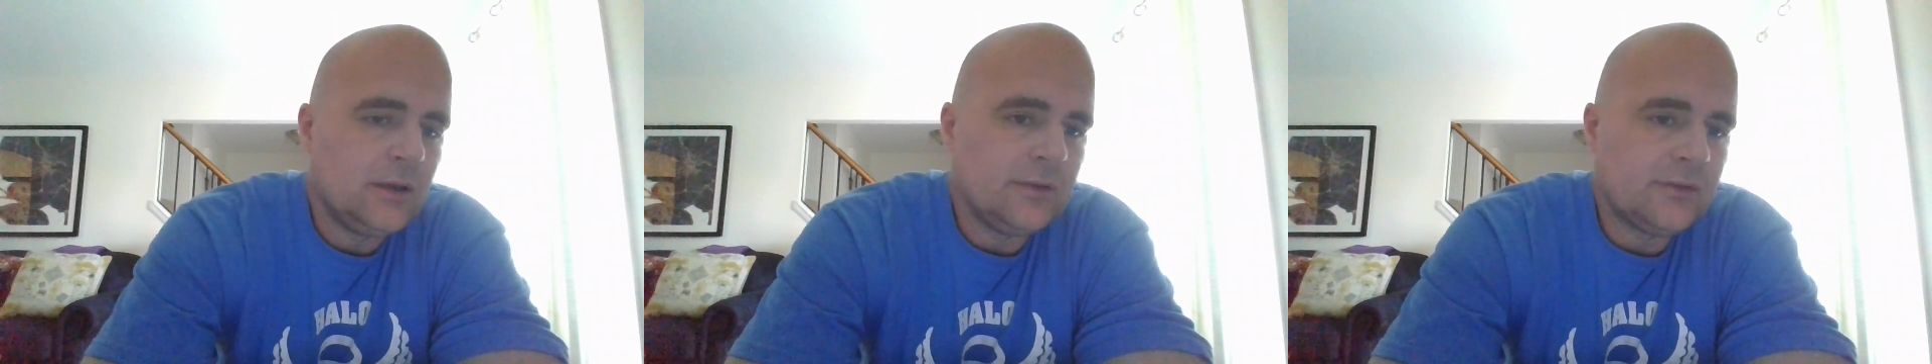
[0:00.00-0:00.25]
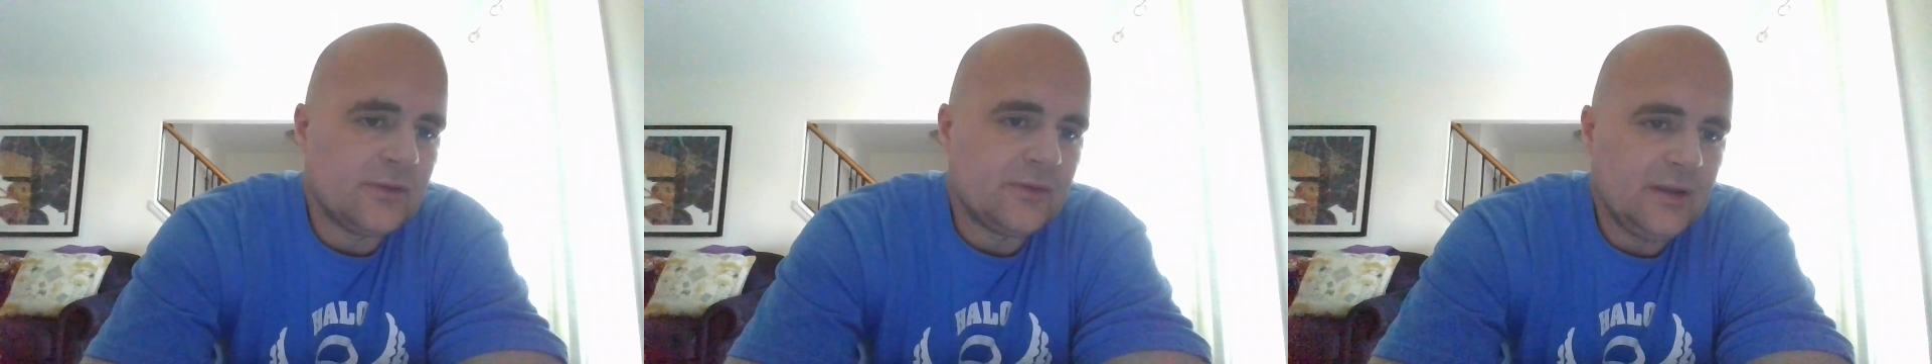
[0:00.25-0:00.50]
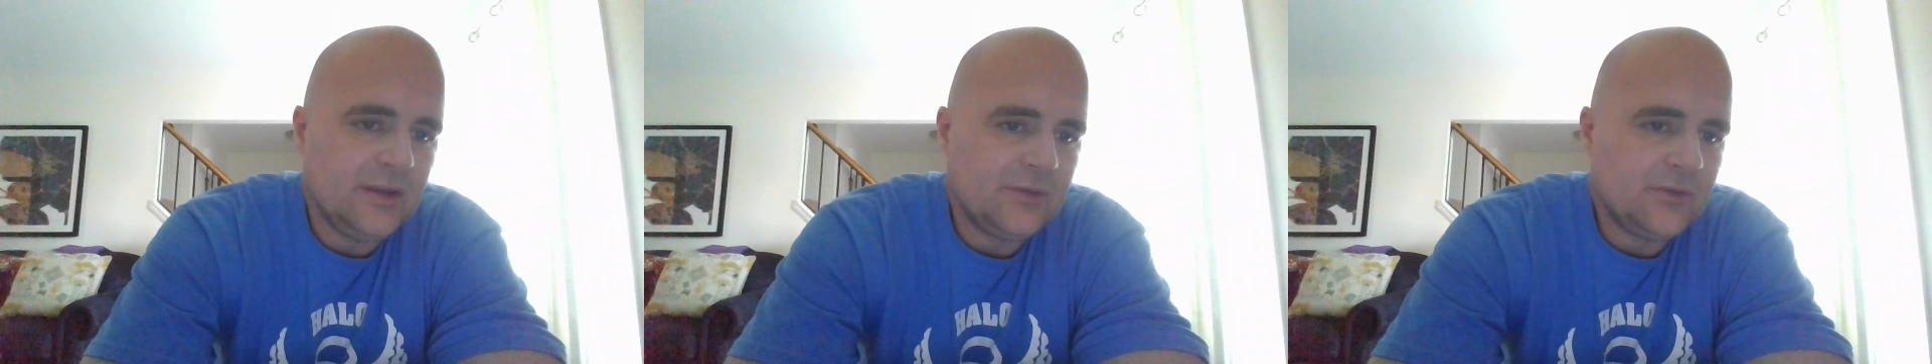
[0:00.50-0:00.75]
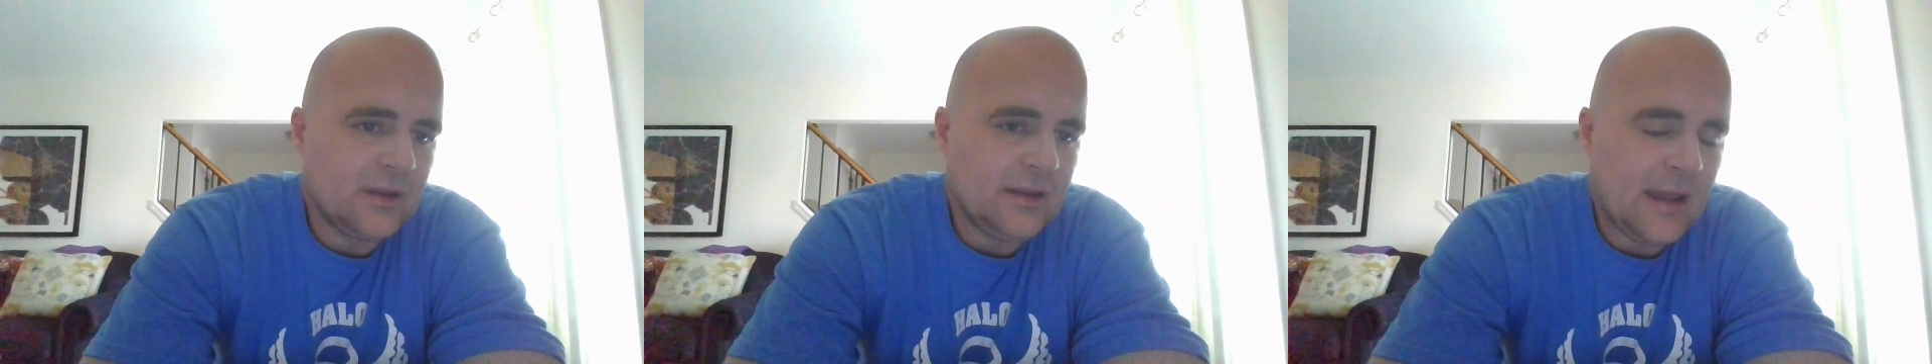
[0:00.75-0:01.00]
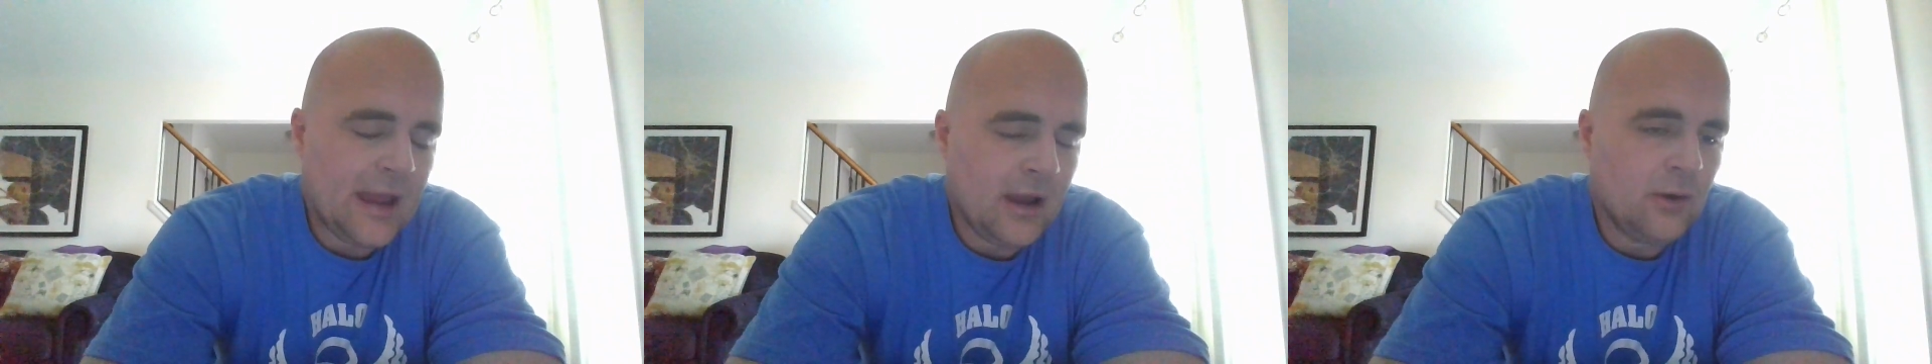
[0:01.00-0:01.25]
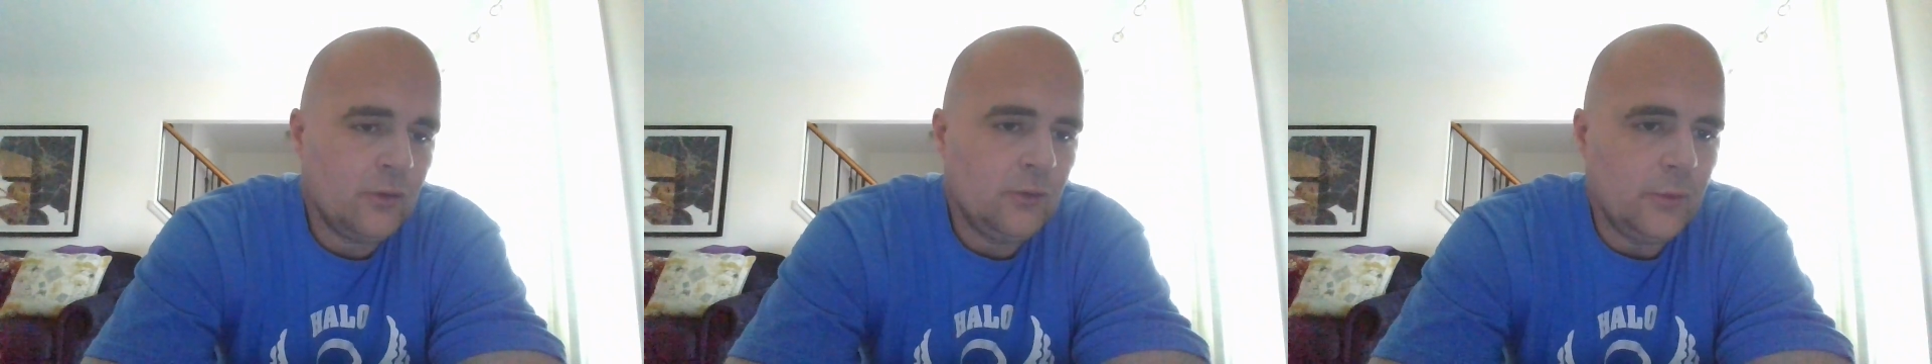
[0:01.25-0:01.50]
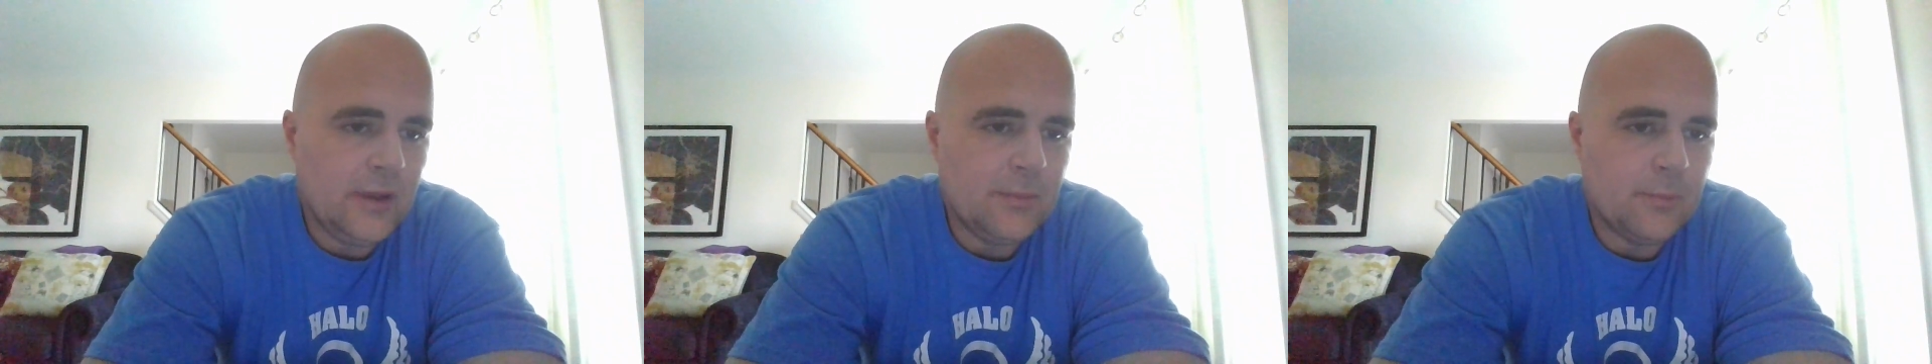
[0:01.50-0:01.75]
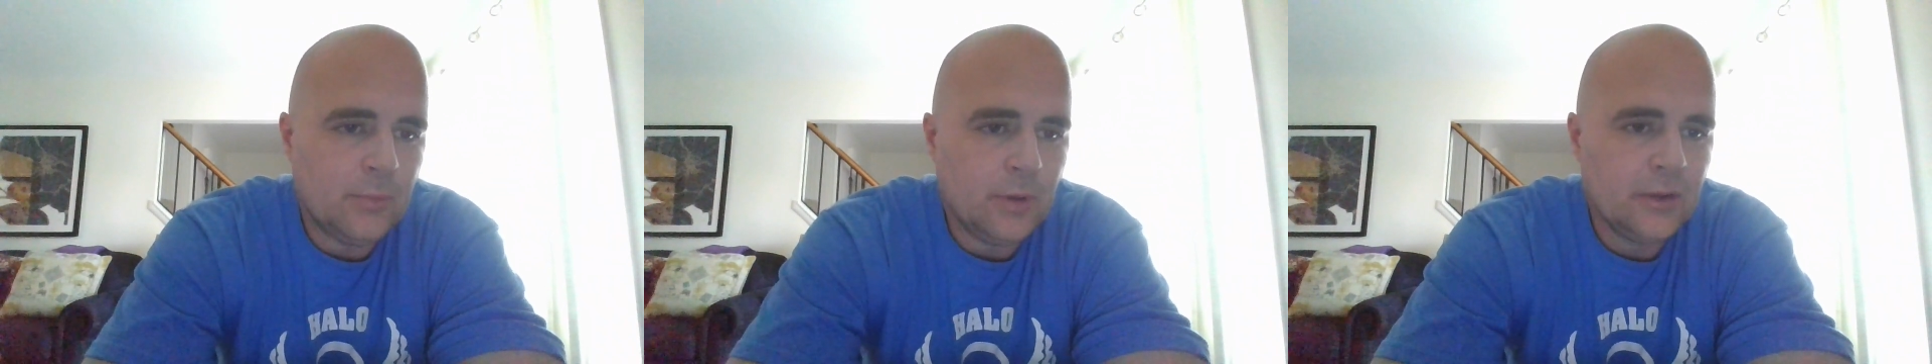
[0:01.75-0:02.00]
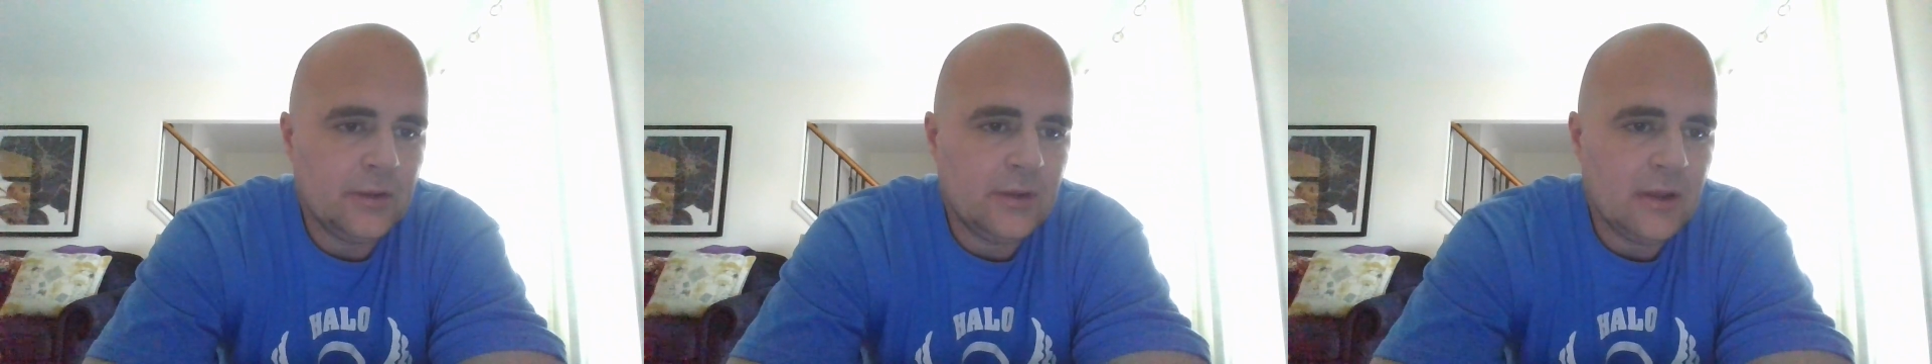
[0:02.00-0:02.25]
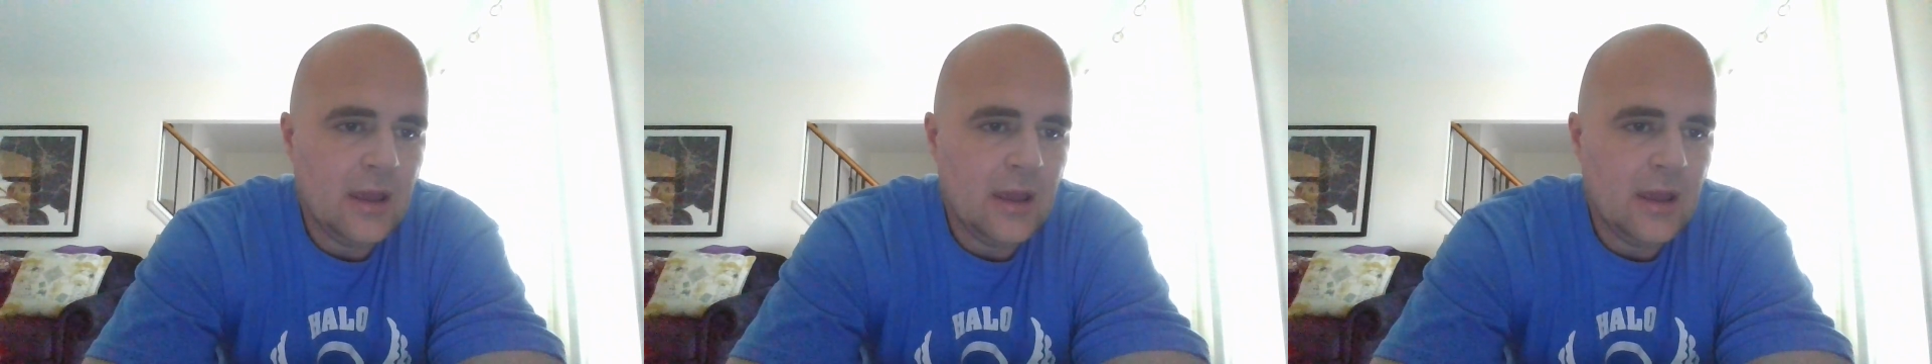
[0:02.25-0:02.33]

Since it is the noun, we put